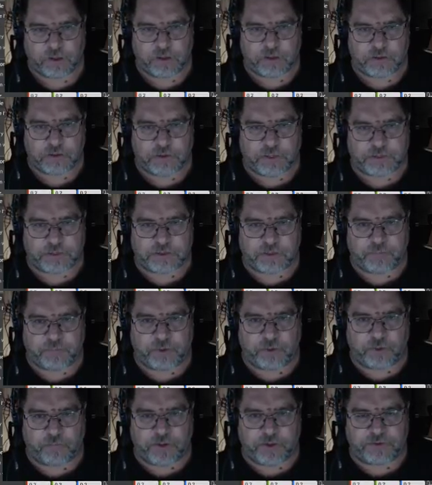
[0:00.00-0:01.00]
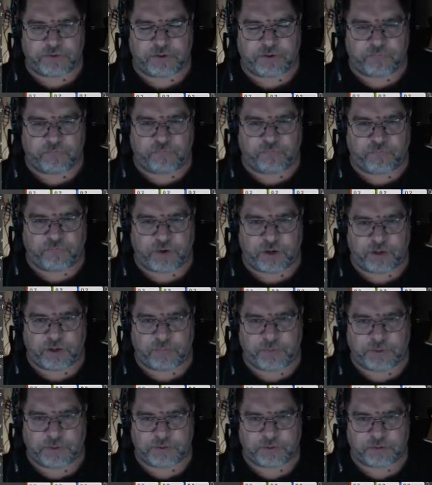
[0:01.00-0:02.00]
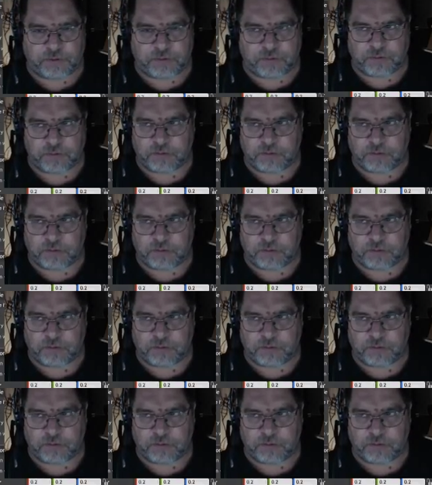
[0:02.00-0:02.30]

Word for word: So that's going to put it right there in front of the pistol